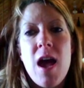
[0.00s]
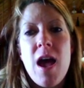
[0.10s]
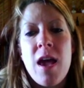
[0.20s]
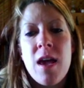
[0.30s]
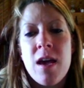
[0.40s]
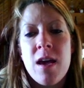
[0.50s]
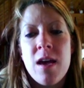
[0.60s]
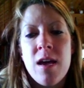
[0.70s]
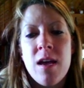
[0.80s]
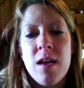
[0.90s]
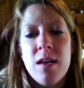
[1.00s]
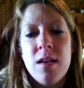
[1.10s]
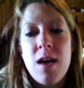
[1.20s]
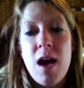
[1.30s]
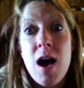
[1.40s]
and
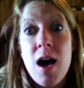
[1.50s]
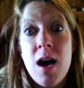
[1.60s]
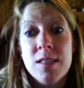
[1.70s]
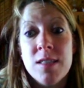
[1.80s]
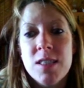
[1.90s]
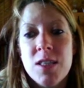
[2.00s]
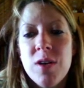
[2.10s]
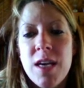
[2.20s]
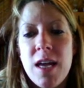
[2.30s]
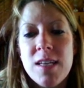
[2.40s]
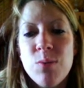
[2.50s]
I'll see you again next week.